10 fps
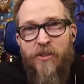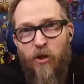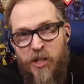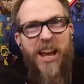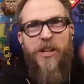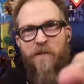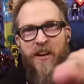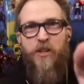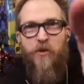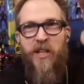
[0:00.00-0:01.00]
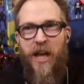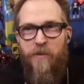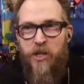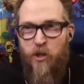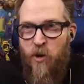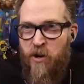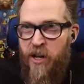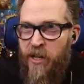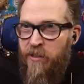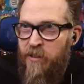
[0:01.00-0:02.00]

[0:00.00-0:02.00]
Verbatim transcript: So take your victory lap because you earned it.